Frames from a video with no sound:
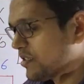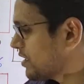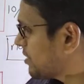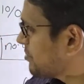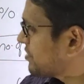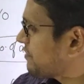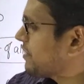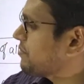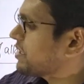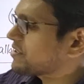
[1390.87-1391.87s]
that means
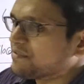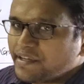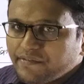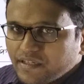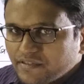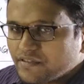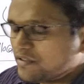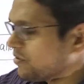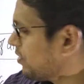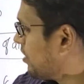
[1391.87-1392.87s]
5 minus 5 is
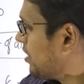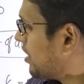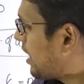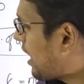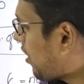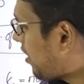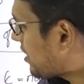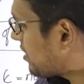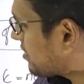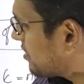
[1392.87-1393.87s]
0,
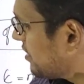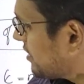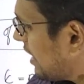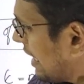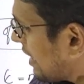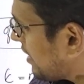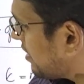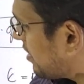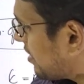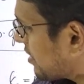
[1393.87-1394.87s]
or
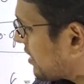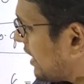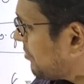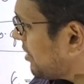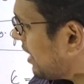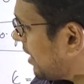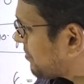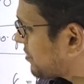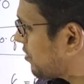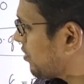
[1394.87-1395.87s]
theta can be
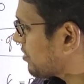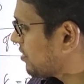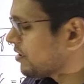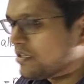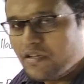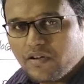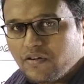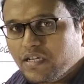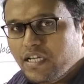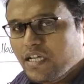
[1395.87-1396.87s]
epsilon.
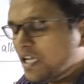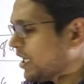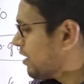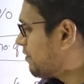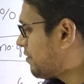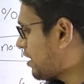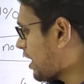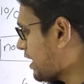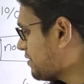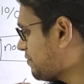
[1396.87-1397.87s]
Okay,
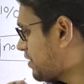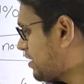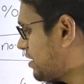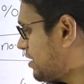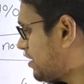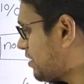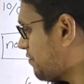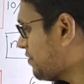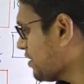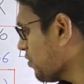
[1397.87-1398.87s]
and
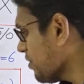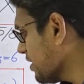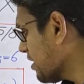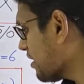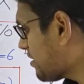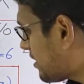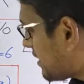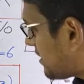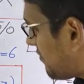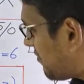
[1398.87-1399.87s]
we know here
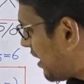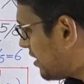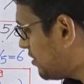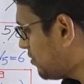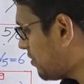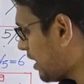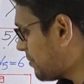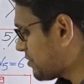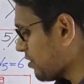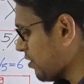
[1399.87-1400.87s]
that the value
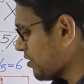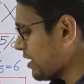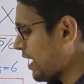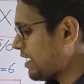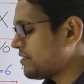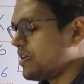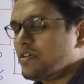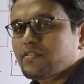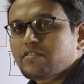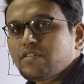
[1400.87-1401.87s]
epsilon has
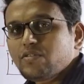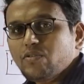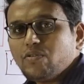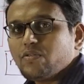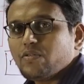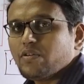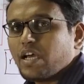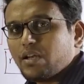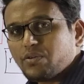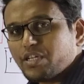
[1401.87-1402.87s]
0
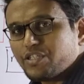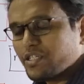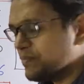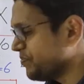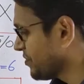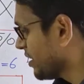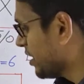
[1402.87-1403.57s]
allocation,